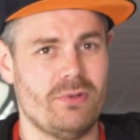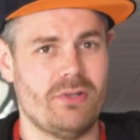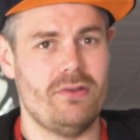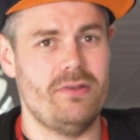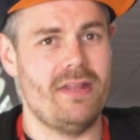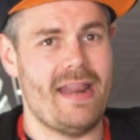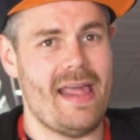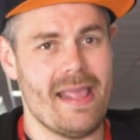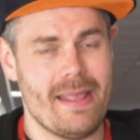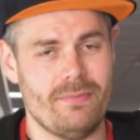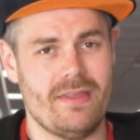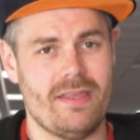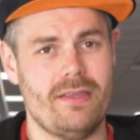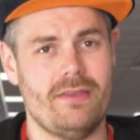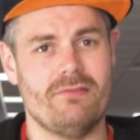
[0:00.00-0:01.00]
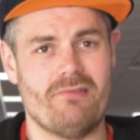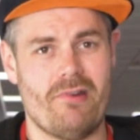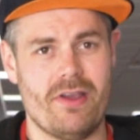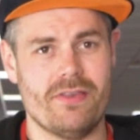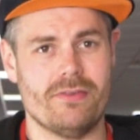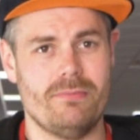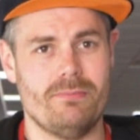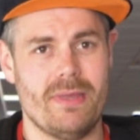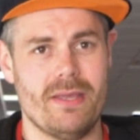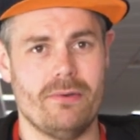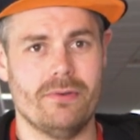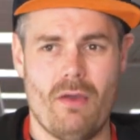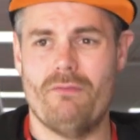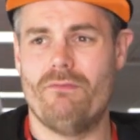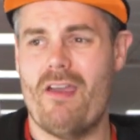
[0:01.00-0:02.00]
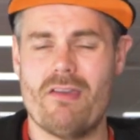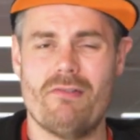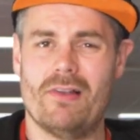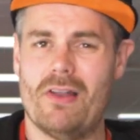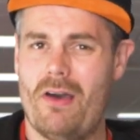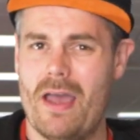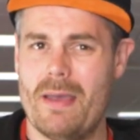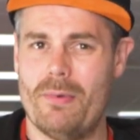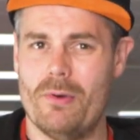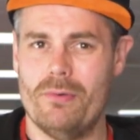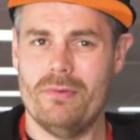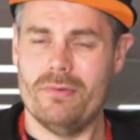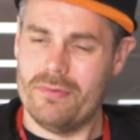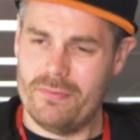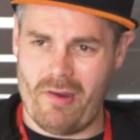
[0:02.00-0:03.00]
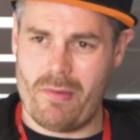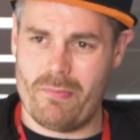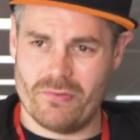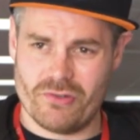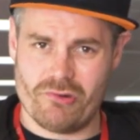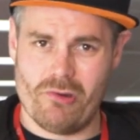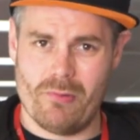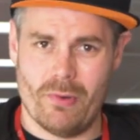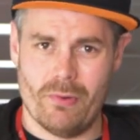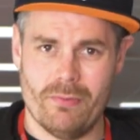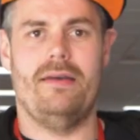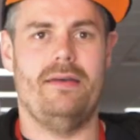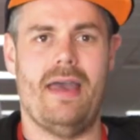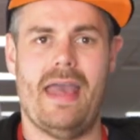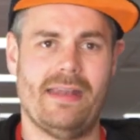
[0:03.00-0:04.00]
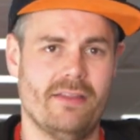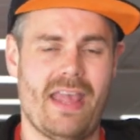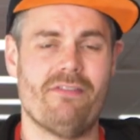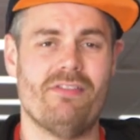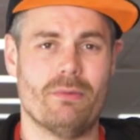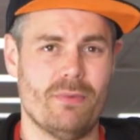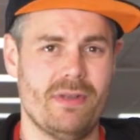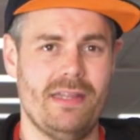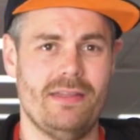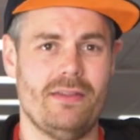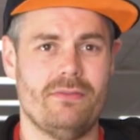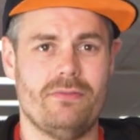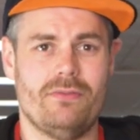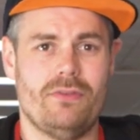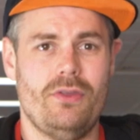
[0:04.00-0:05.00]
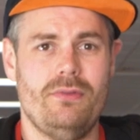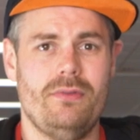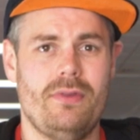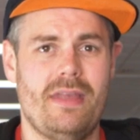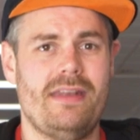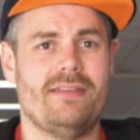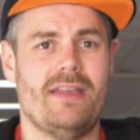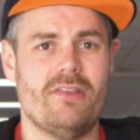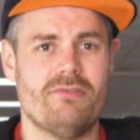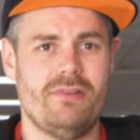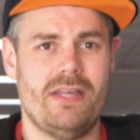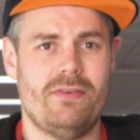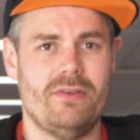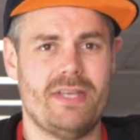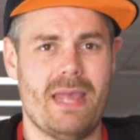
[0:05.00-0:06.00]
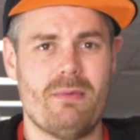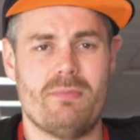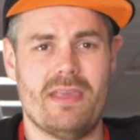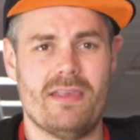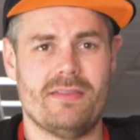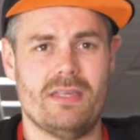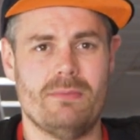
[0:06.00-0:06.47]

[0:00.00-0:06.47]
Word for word: as we're doing an AMD Ryzen build. Very reliable, very durable. It does everything we need it to in this entry-level gaming PC